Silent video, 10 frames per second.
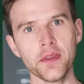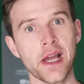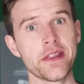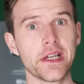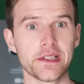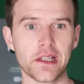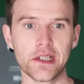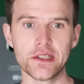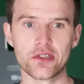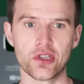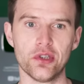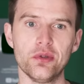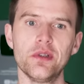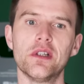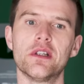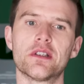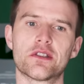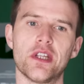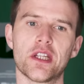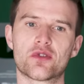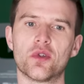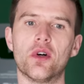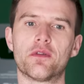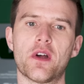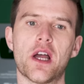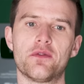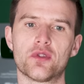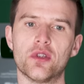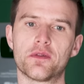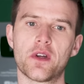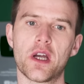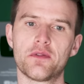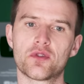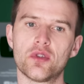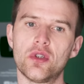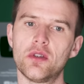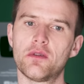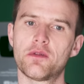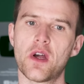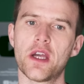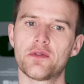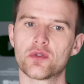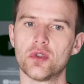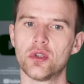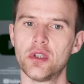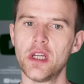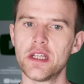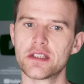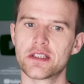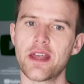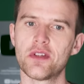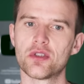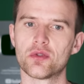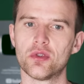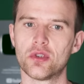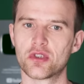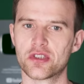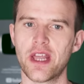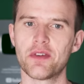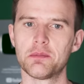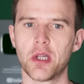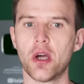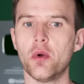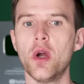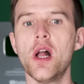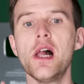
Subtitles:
And then line 2, 6 draw, 5 draw, 5 draw, 5 draw, 7 draw, 7 blow,